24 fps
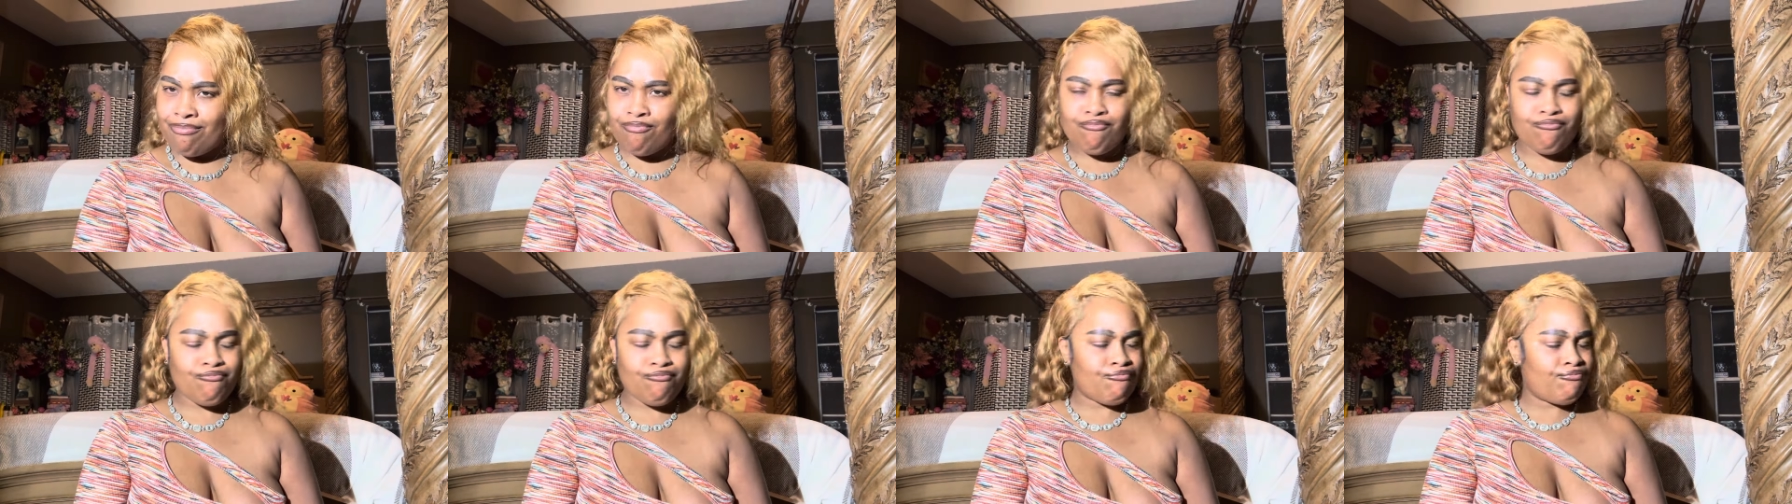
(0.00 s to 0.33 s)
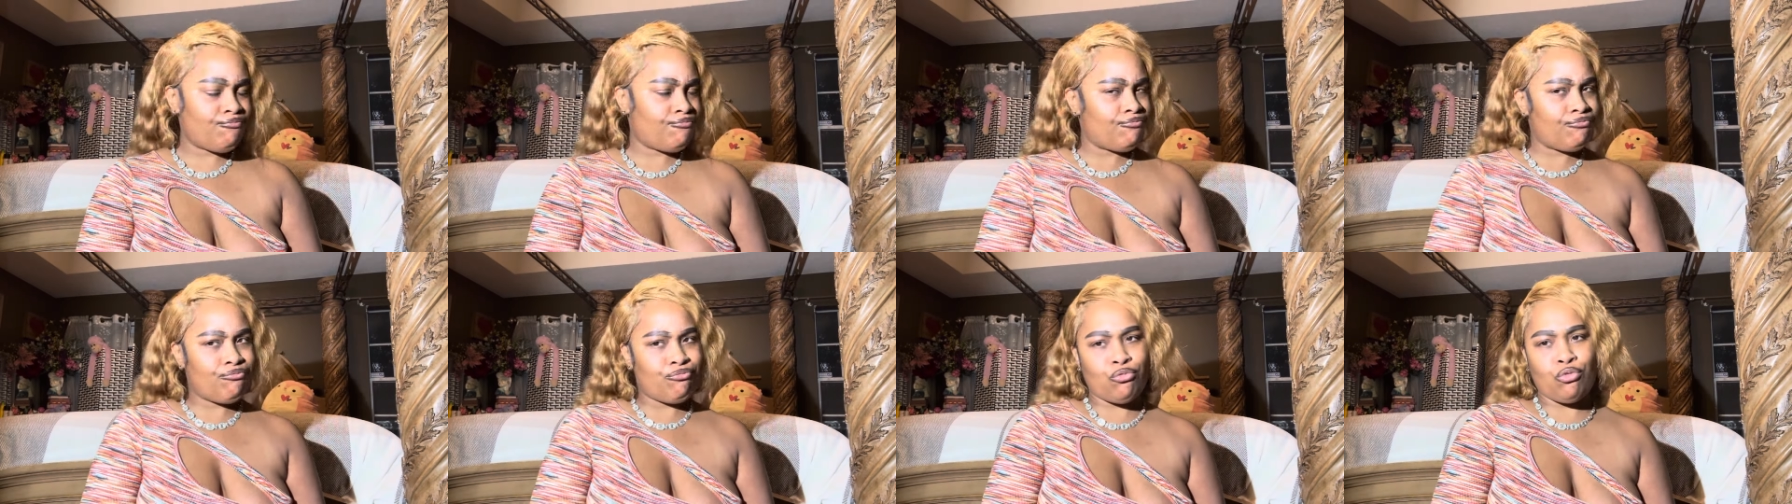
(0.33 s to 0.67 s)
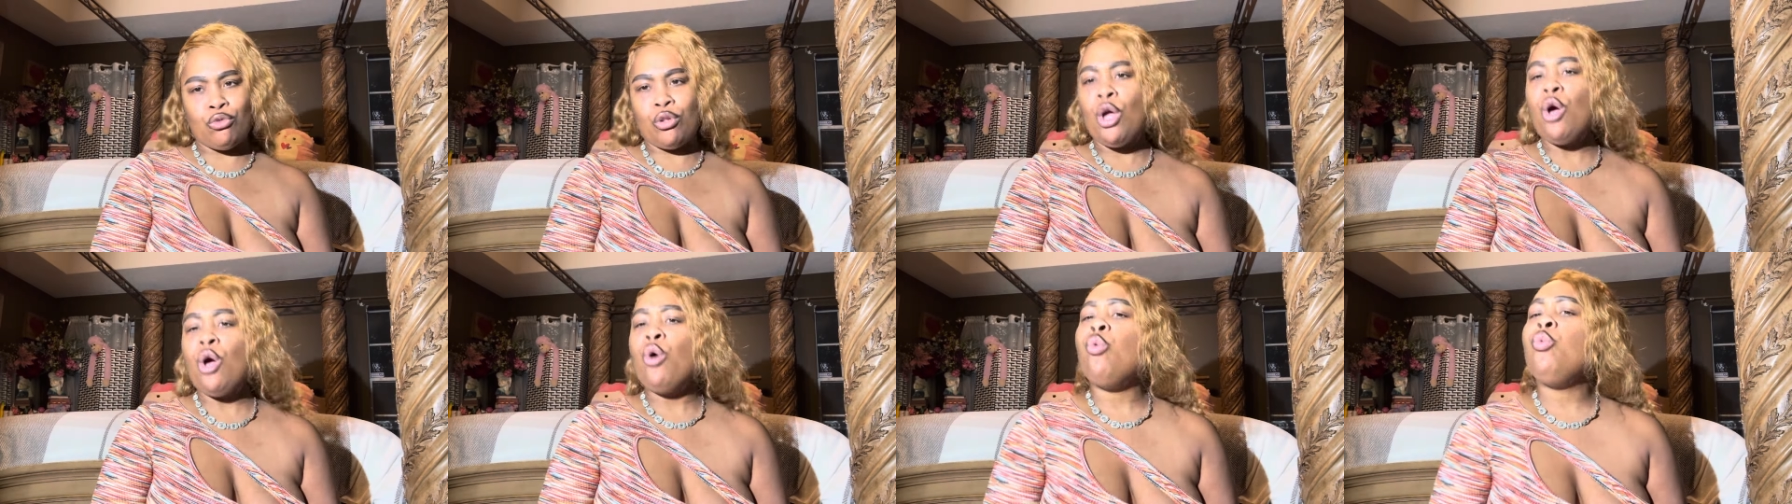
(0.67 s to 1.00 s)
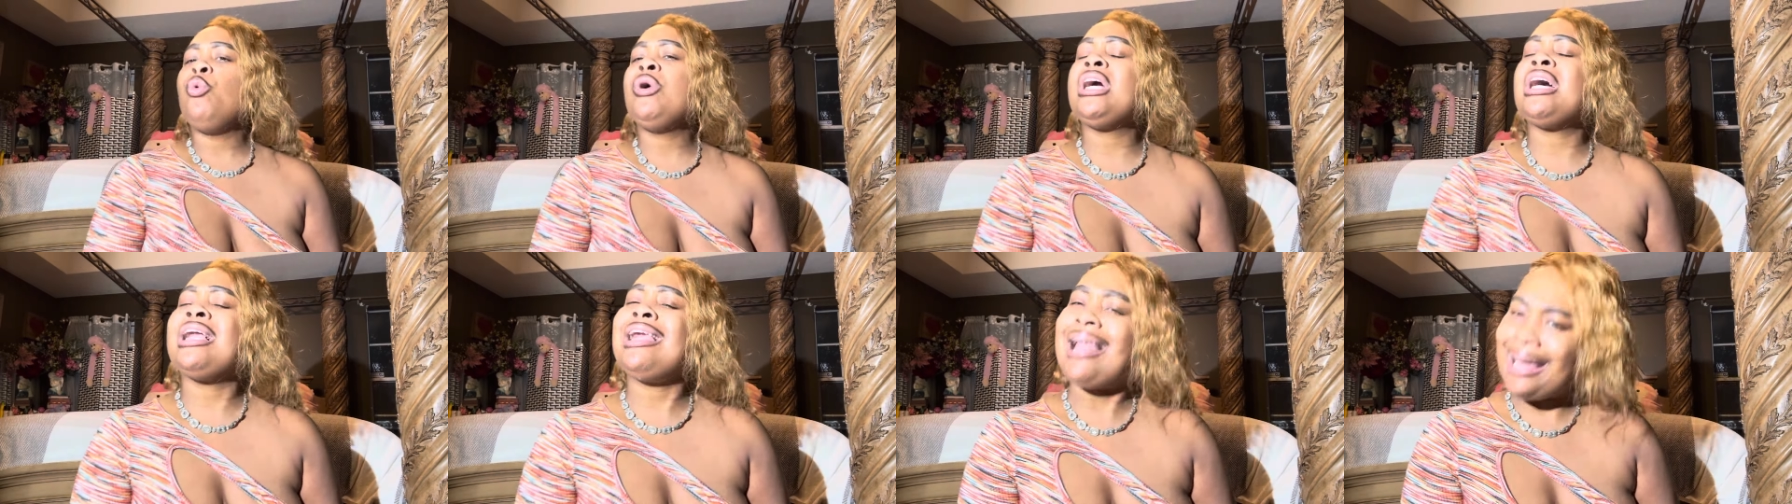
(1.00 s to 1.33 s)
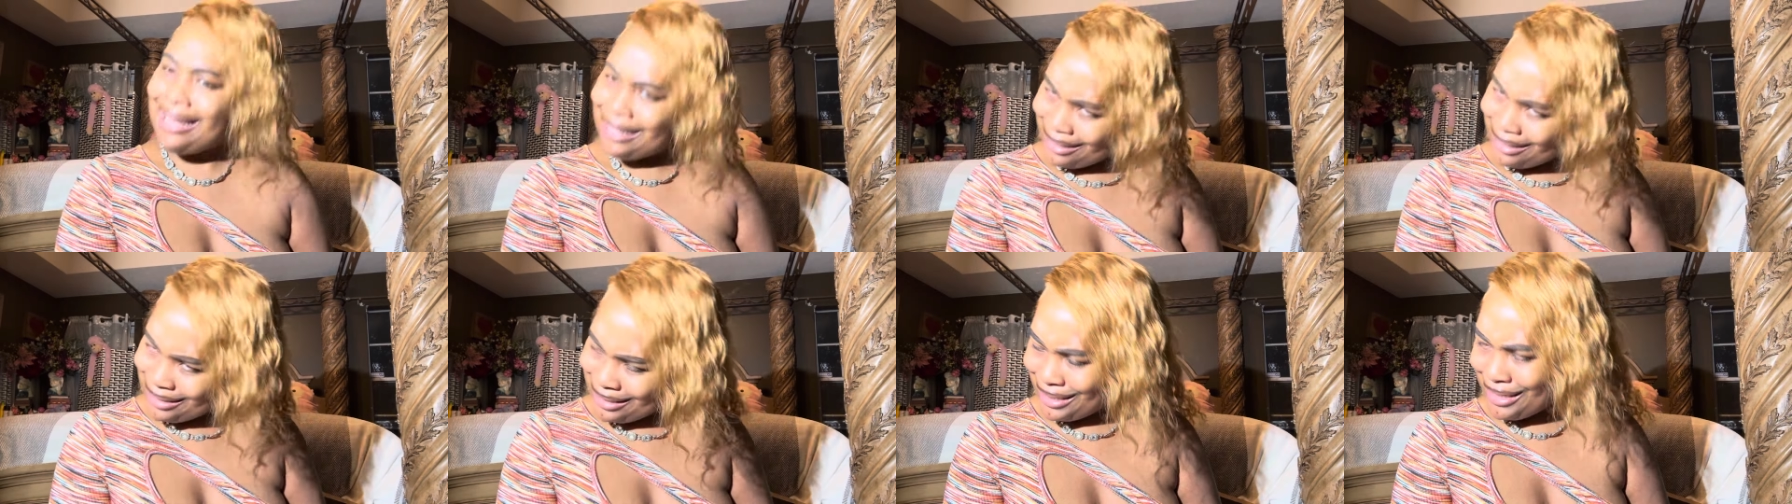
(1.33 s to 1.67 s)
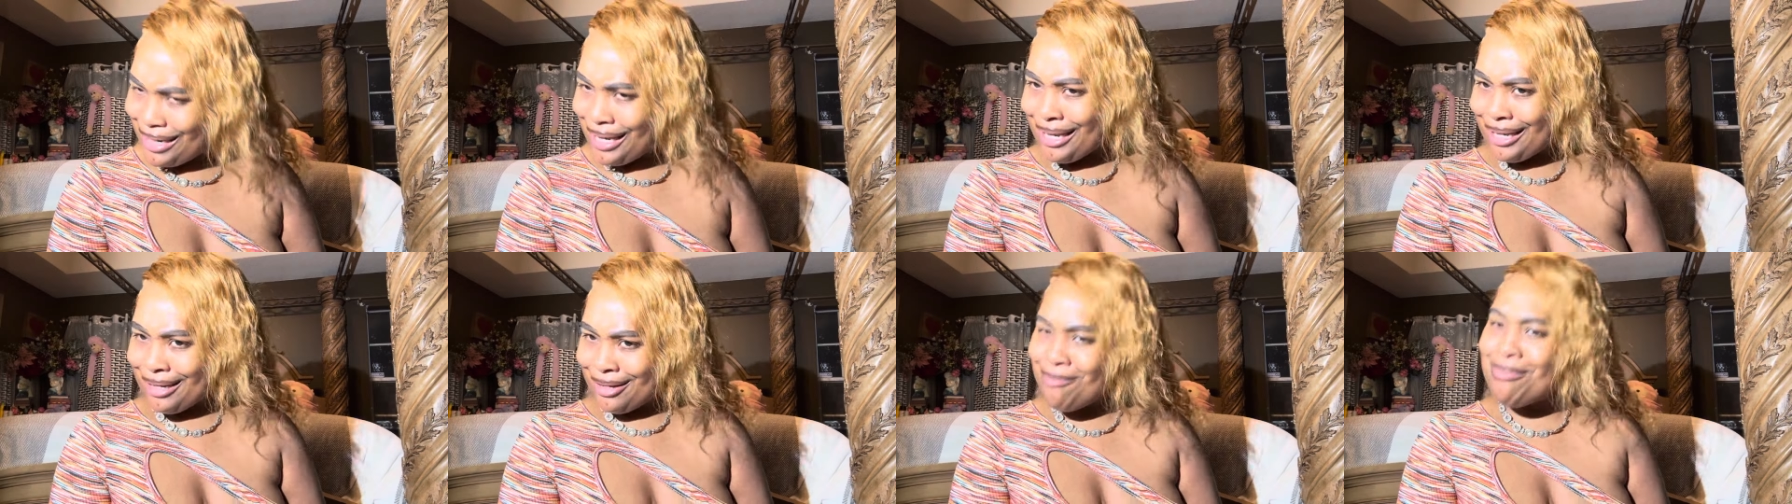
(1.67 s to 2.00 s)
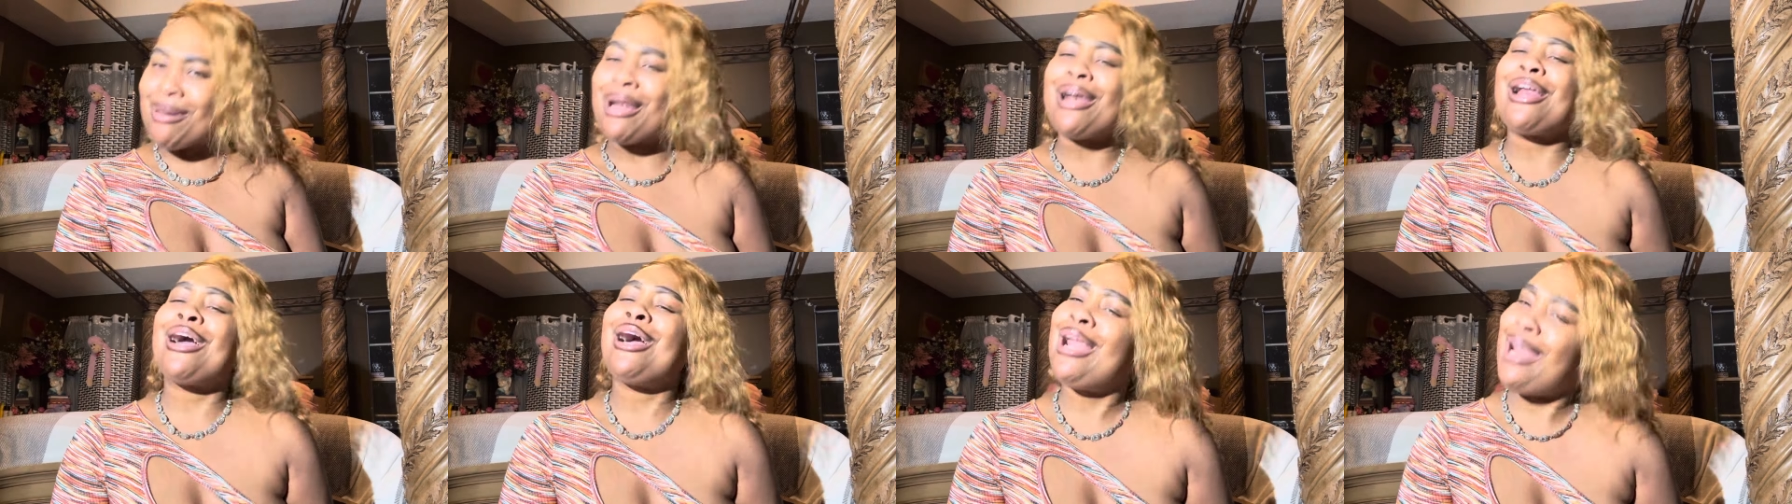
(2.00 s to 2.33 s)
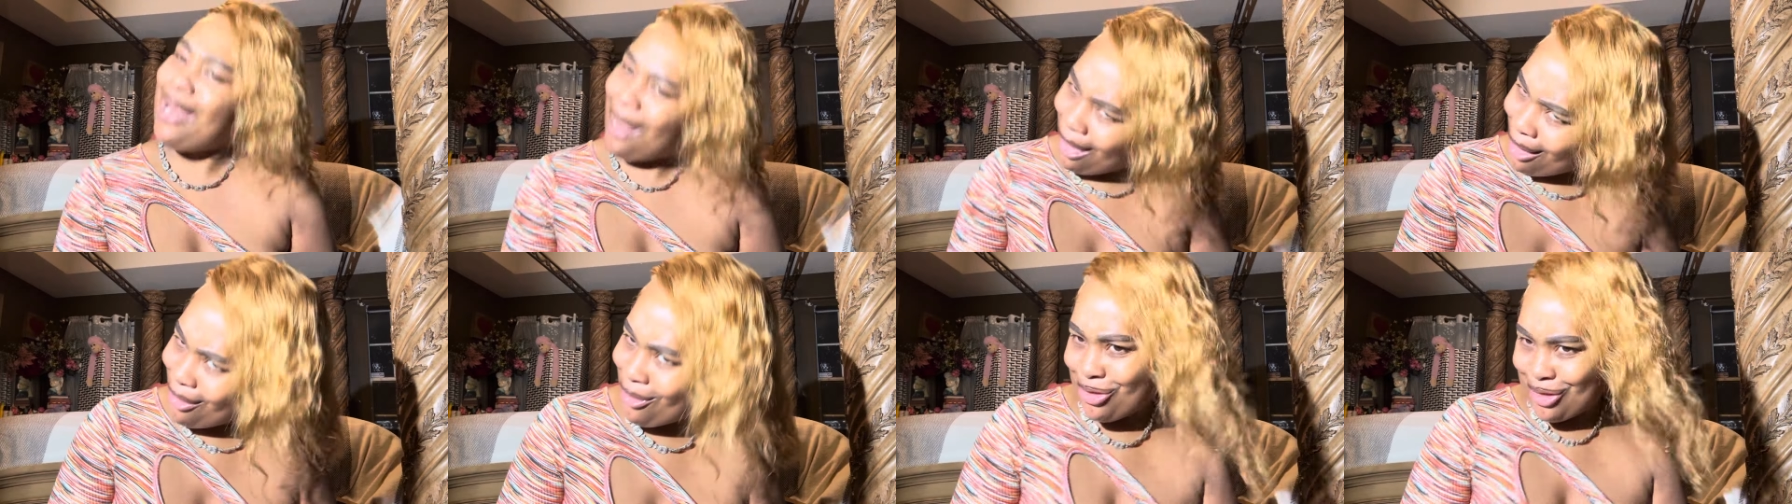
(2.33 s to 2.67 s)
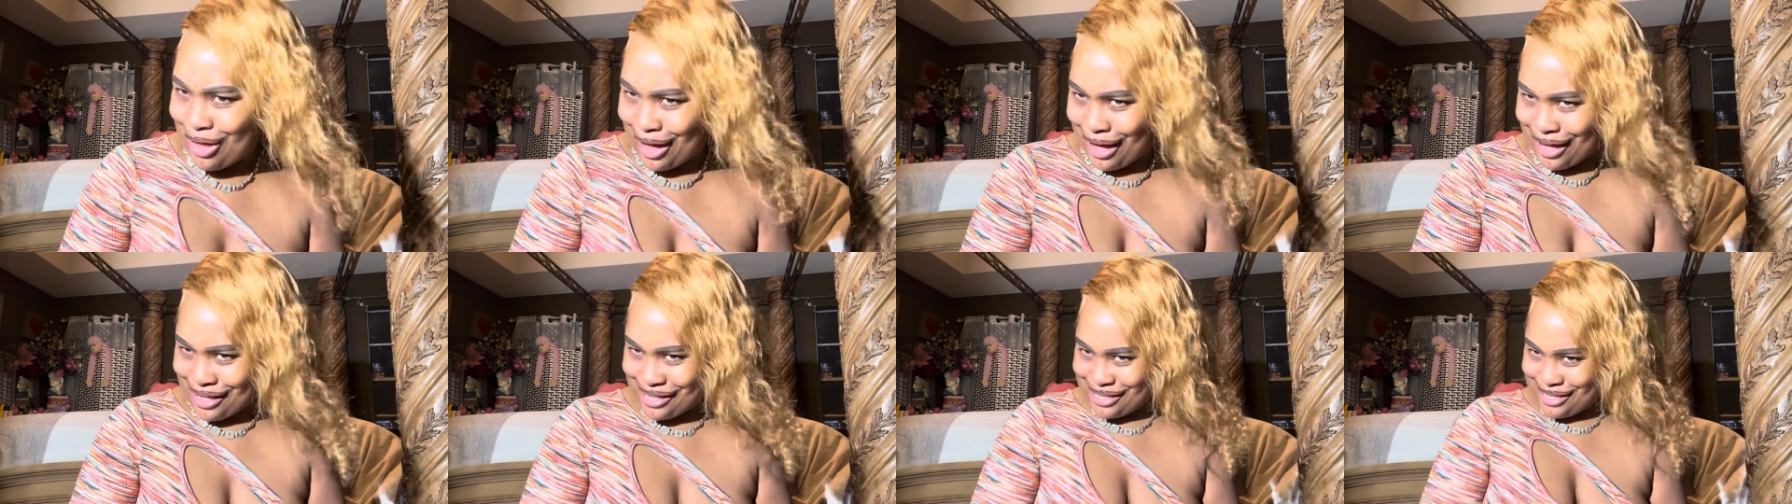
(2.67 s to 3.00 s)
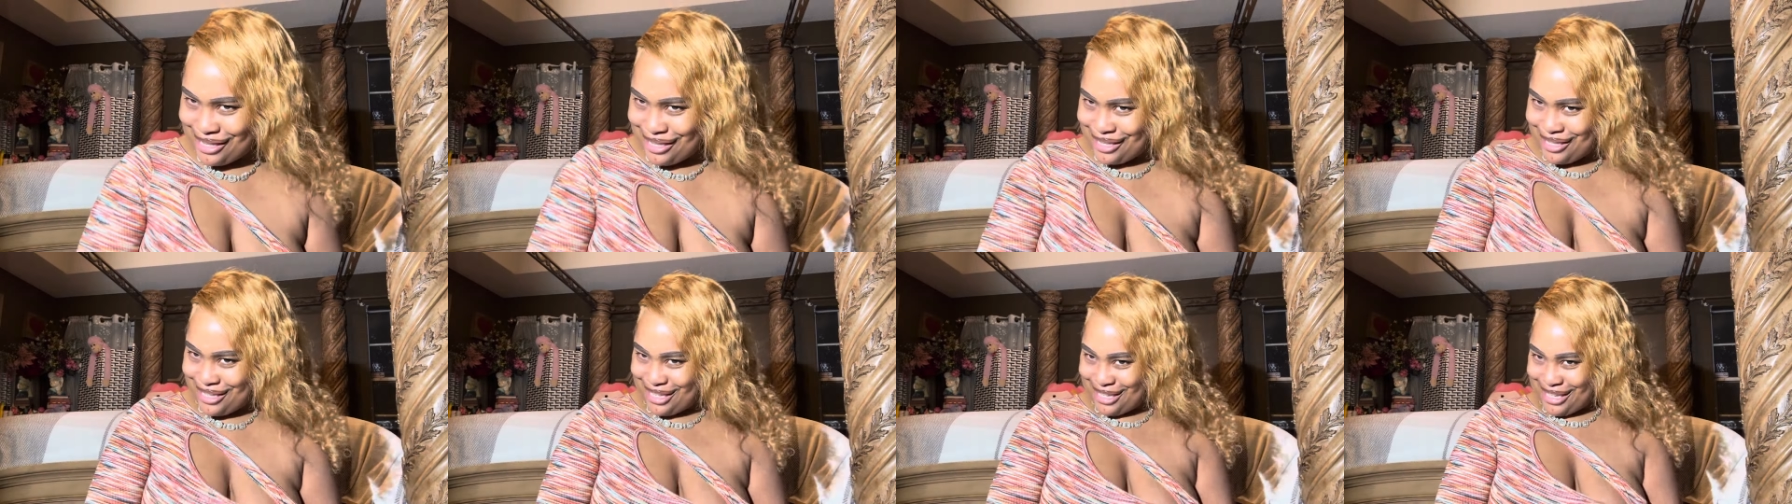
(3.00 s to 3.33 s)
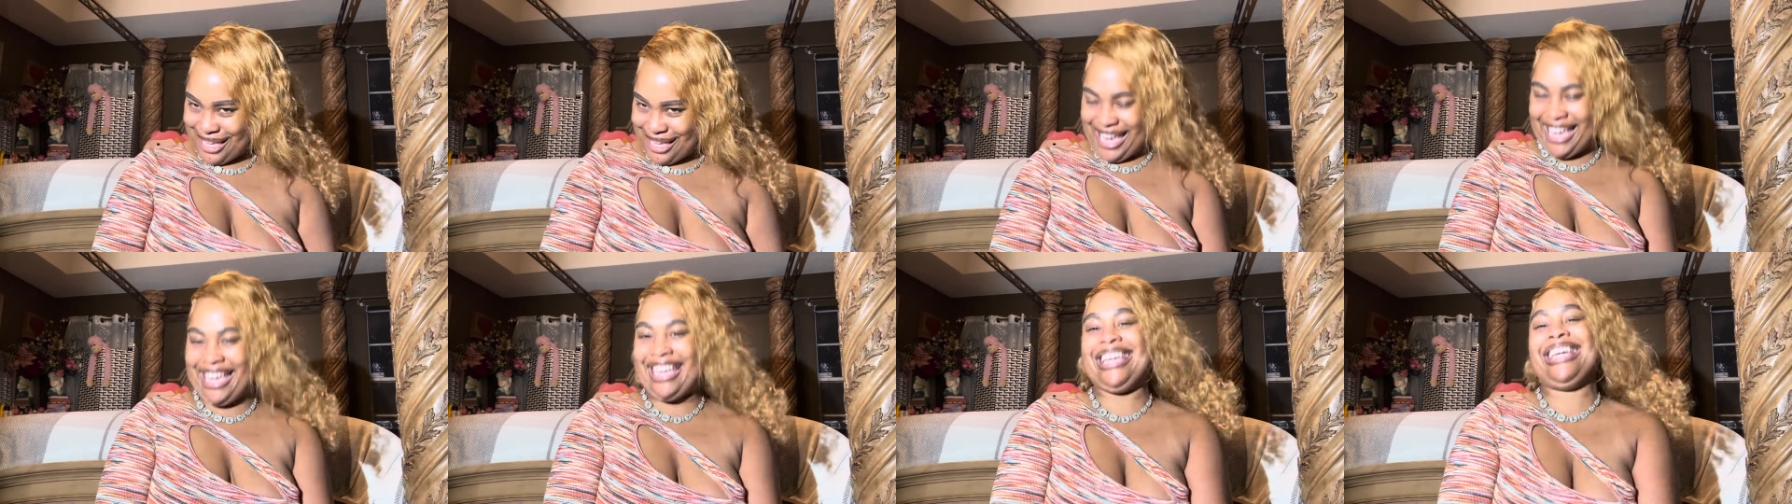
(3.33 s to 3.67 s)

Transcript: Mm-mm. We clock a tea. You better clock that.